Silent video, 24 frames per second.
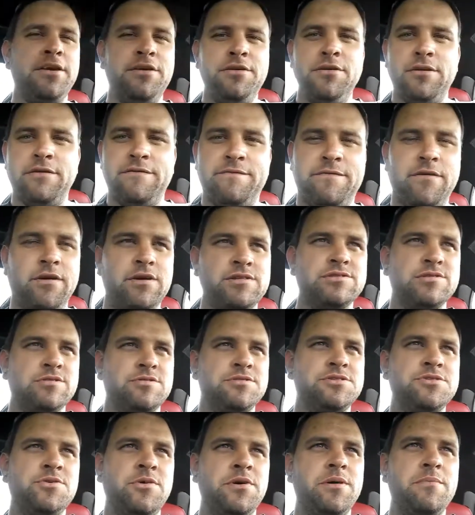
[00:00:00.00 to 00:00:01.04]
a universal
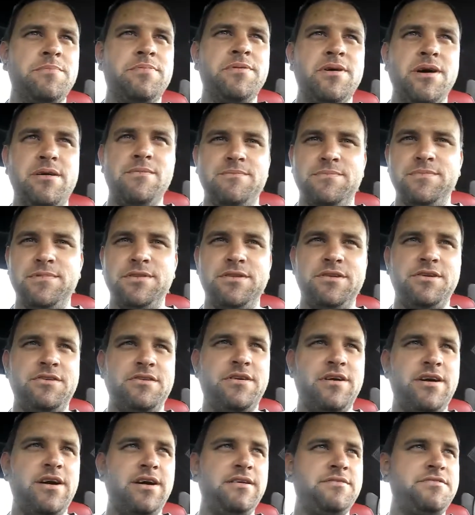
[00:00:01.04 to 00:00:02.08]
joint problem in the
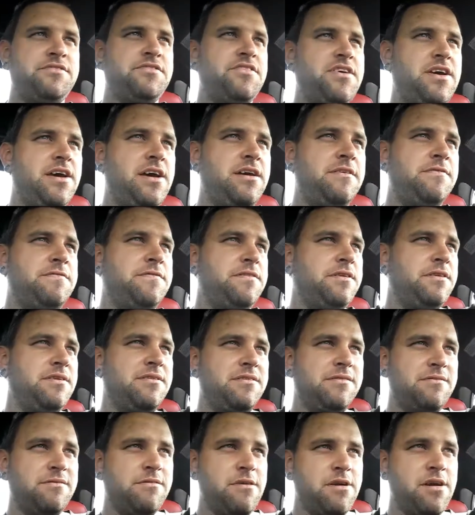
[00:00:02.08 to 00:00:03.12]
drive shaft and
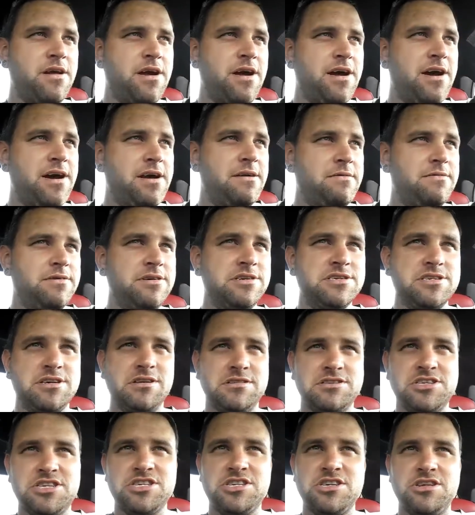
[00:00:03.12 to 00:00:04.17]
run a high risk of
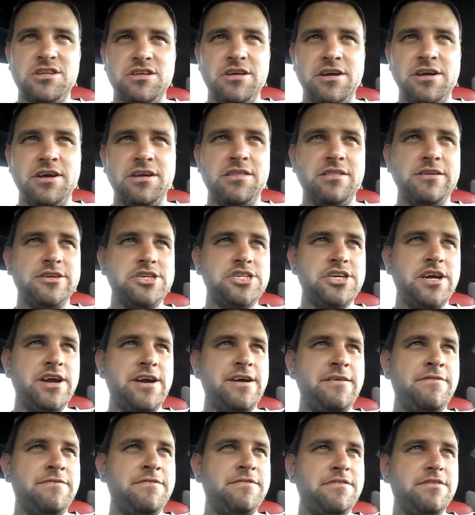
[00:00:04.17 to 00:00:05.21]
slinging the
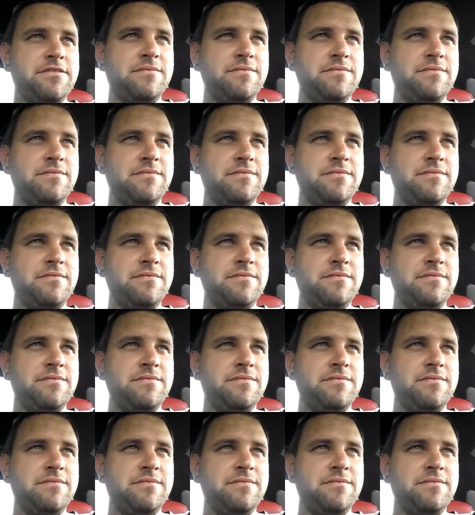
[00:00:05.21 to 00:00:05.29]
shaft.